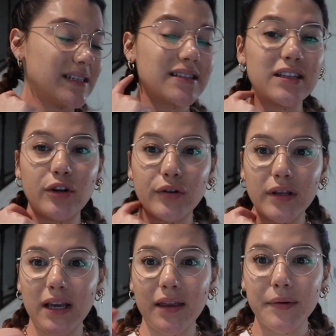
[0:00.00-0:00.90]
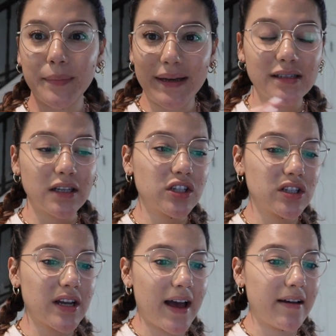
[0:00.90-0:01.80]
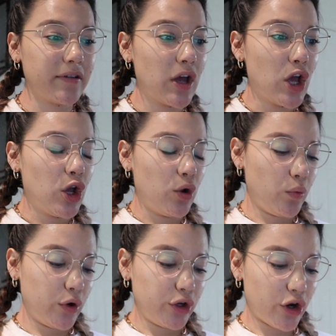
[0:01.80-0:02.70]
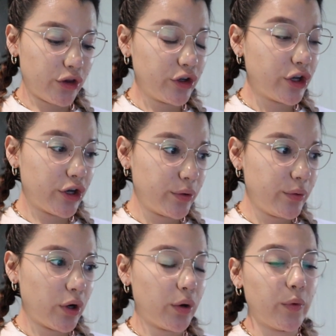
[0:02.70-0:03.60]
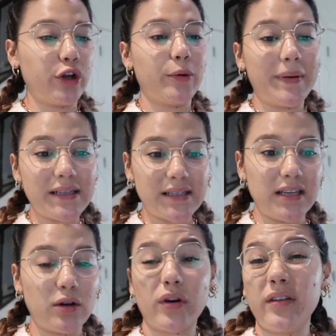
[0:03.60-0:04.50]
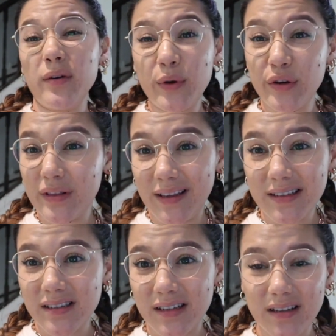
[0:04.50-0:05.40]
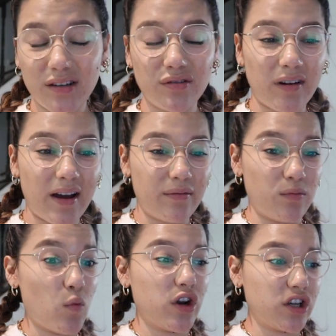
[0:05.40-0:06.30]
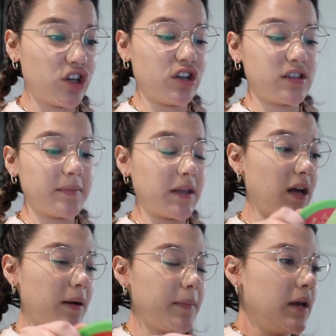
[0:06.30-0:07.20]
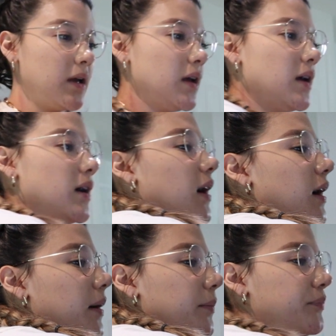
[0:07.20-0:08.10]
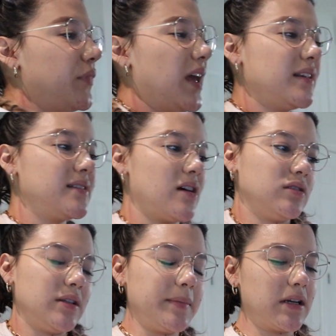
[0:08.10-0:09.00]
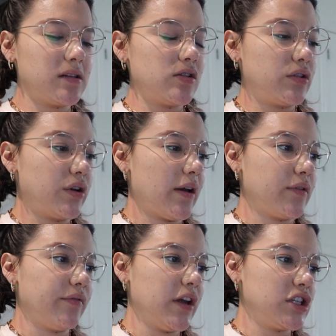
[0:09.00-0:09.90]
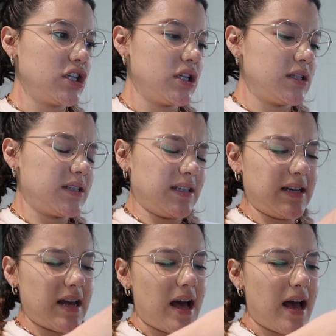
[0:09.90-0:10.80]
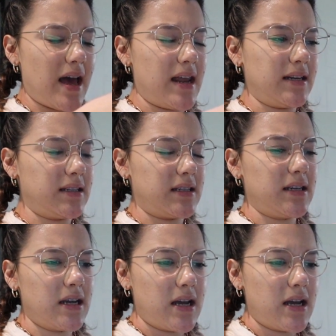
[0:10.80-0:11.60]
is literally the best lunch to have when you're on the go or when you're busy or even when you're lazy and you don't want to cook something up. And it's healthy because, you know, you have your veggies, and